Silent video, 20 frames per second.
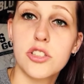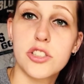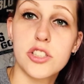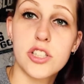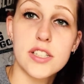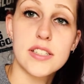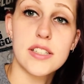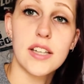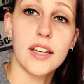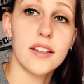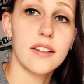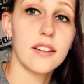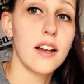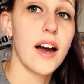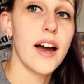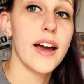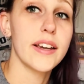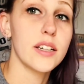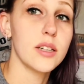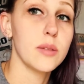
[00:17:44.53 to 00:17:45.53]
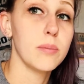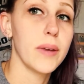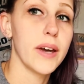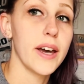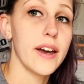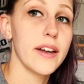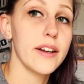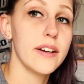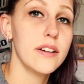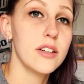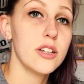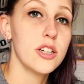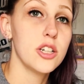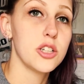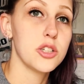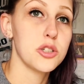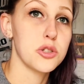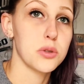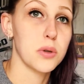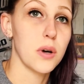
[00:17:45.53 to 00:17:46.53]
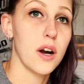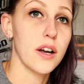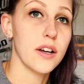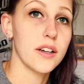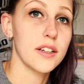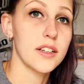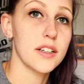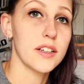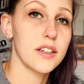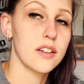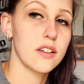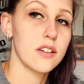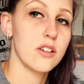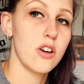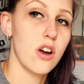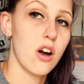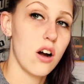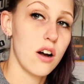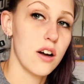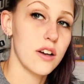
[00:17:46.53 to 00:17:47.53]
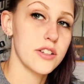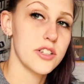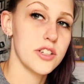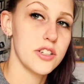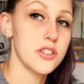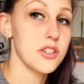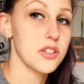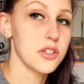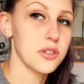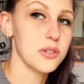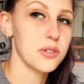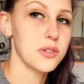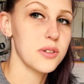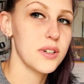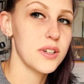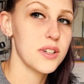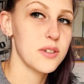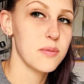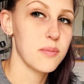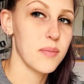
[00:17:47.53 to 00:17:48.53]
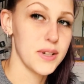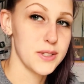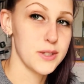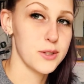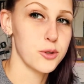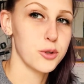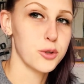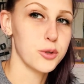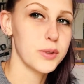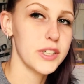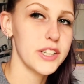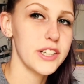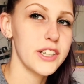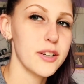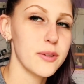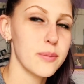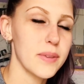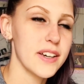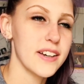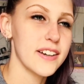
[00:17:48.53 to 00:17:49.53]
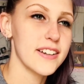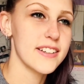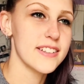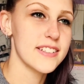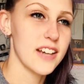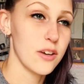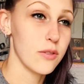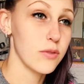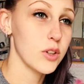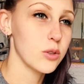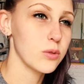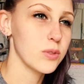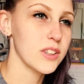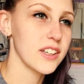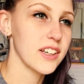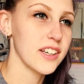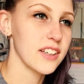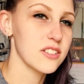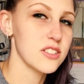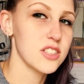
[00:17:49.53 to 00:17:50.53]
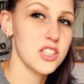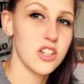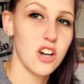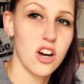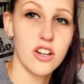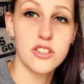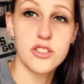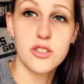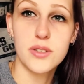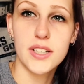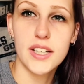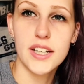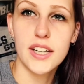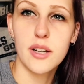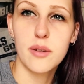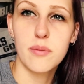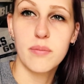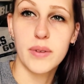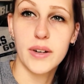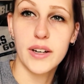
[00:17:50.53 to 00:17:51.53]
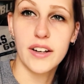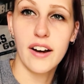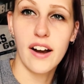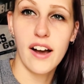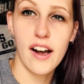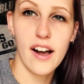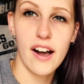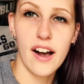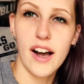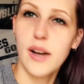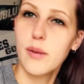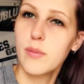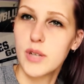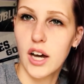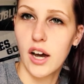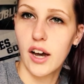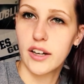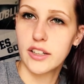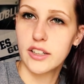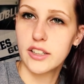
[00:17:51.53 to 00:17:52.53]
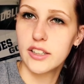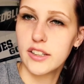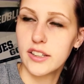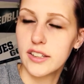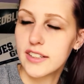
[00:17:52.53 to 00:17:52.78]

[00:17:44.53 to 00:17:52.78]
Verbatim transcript: just like lying in bed trying not to do my schoolwork because I feel really guilty not doing it, but I'm tired.